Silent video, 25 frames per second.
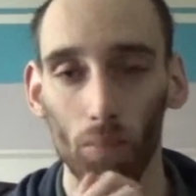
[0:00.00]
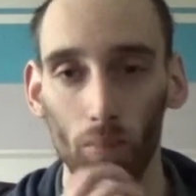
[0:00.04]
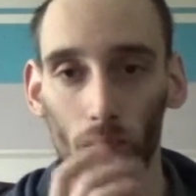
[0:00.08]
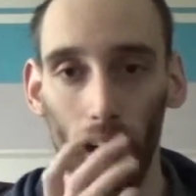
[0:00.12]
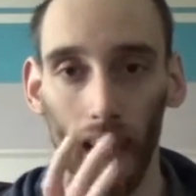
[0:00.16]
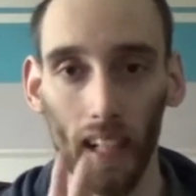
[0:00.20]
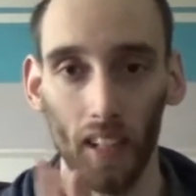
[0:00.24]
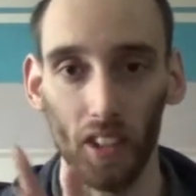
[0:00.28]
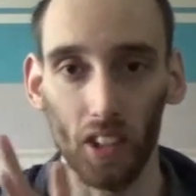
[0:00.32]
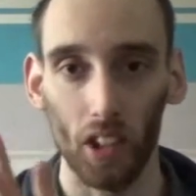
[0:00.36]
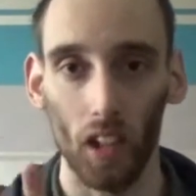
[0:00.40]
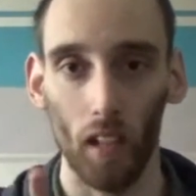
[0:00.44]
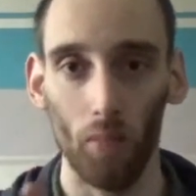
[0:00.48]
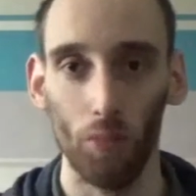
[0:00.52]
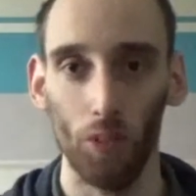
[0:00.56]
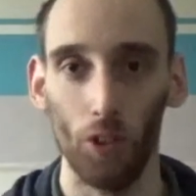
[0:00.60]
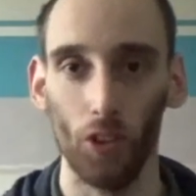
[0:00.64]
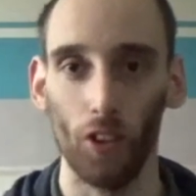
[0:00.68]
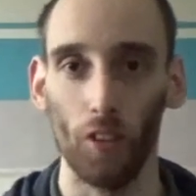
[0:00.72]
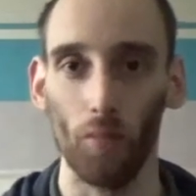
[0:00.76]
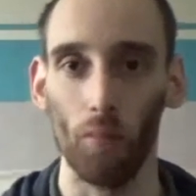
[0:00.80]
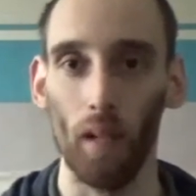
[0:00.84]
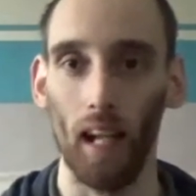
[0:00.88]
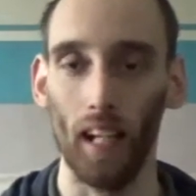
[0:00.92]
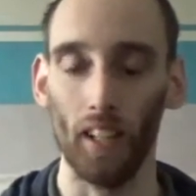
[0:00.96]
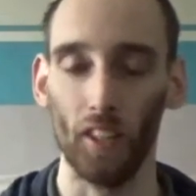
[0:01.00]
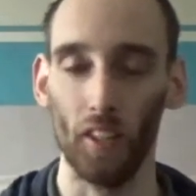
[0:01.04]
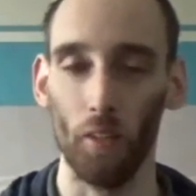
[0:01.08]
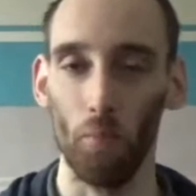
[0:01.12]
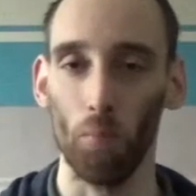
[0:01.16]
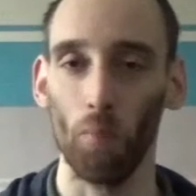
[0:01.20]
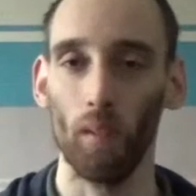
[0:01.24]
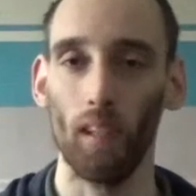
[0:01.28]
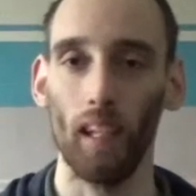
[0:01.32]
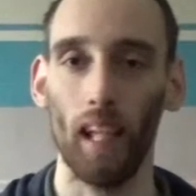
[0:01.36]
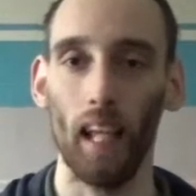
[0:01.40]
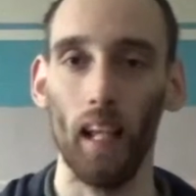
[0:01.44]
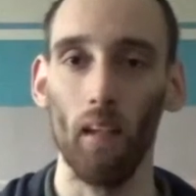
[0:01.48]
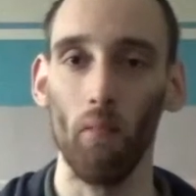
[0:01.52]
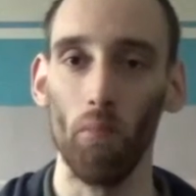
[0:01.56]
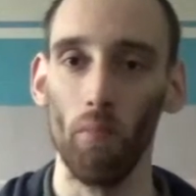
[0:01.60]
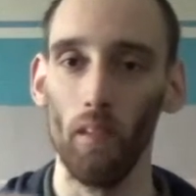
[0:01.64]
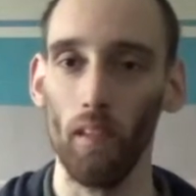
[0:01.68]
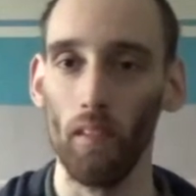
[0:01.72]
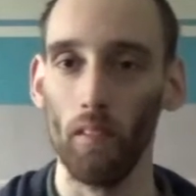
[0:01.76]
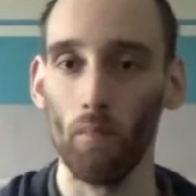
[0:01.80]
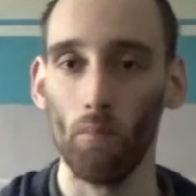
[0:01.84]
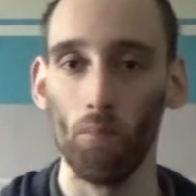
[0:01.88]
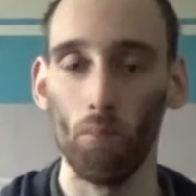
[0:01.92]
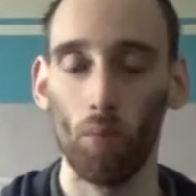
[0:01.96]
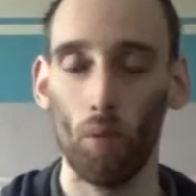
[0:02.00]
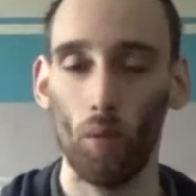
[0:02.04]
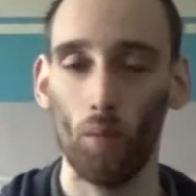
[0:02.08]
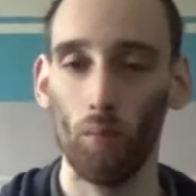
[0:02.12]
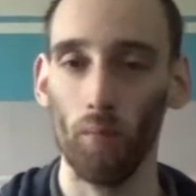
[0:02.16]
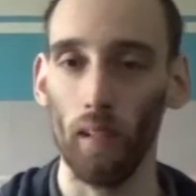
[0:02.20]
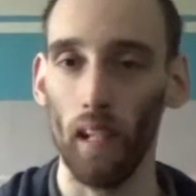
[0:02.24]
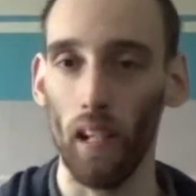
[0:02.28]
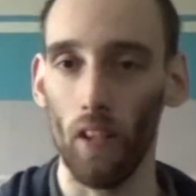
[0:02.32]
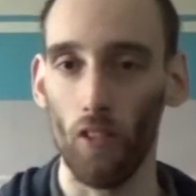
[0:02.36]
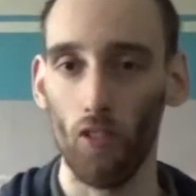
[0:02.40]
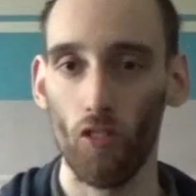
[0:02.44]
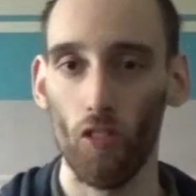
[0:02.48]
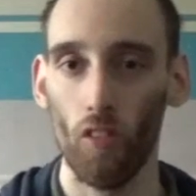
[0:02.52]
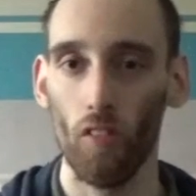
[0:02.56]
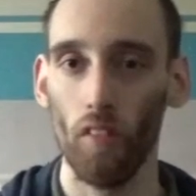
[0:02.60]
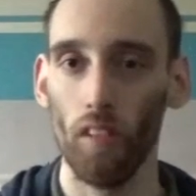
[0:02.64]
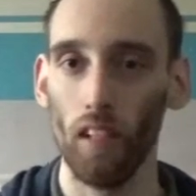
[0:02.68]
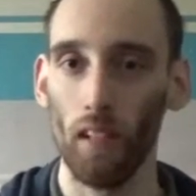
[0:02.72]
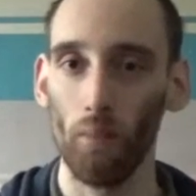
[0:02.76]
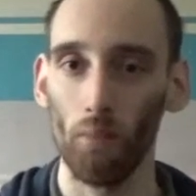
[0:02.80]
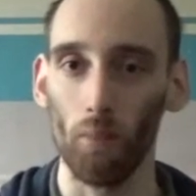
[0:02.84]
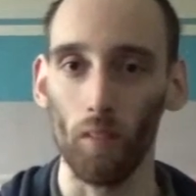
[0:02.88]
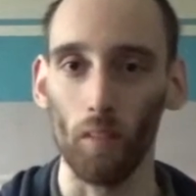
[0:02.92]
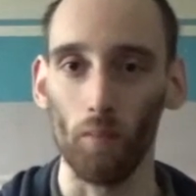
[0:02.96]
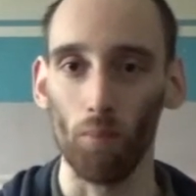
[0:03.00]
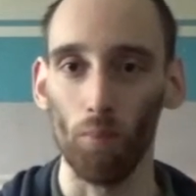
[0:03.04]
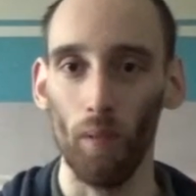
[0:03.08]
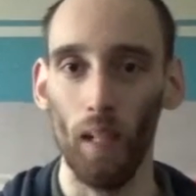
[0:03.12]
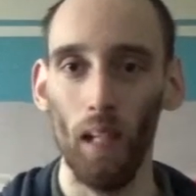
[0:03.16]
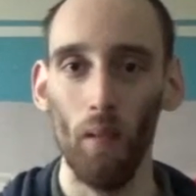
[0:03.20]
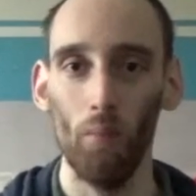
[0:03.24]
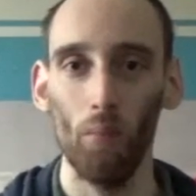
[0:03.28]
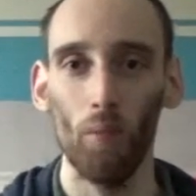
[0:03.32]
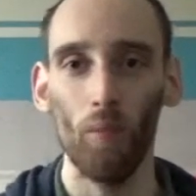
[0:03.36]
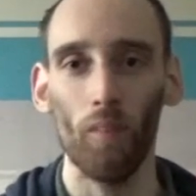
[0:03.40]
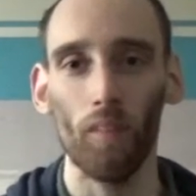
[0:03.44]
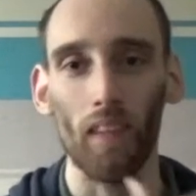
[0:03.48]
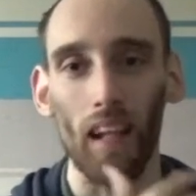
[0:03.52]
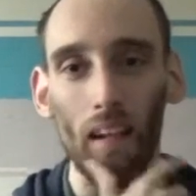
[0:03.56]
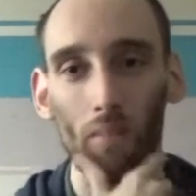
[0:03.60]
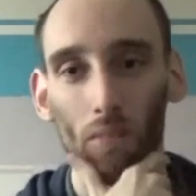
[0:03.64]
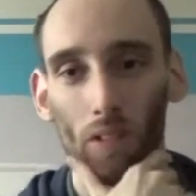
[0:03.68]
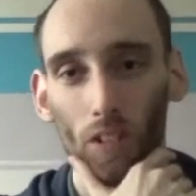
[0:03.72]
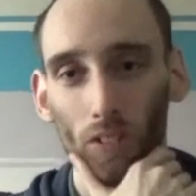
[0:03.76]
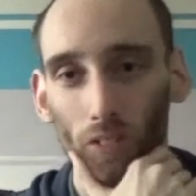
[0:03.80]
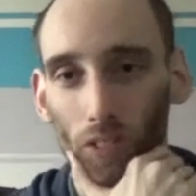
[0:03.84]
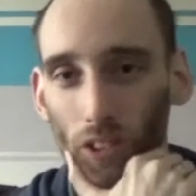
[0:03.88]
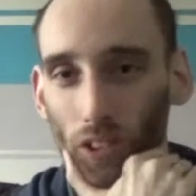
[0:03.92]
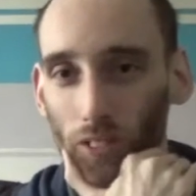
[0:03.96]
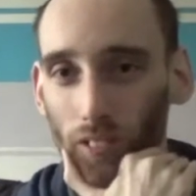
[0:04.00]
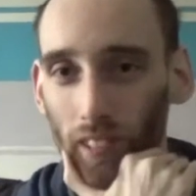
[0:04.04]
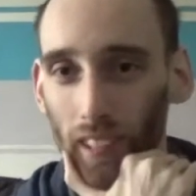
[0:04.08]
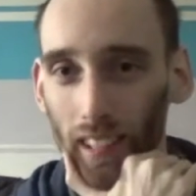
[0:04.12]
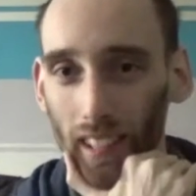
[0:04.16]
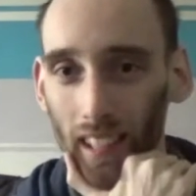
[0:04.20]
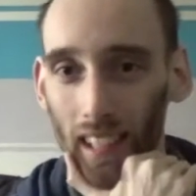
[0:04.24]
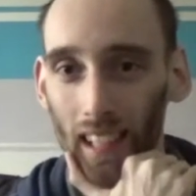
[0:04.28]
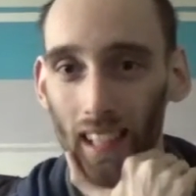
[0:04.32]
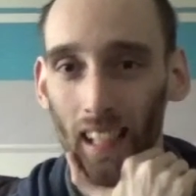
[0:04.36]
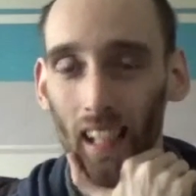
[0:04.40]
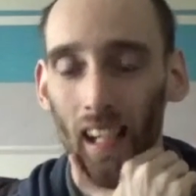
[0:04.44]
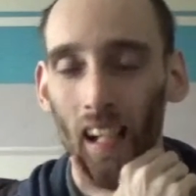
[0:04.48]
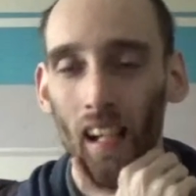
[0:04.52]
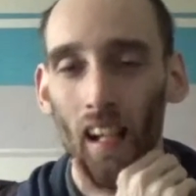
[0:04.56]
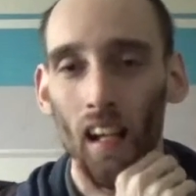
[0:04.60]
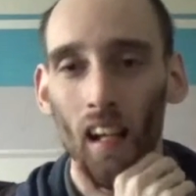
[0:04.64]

match types you could actually play with probably a certain number of people. That was restricted.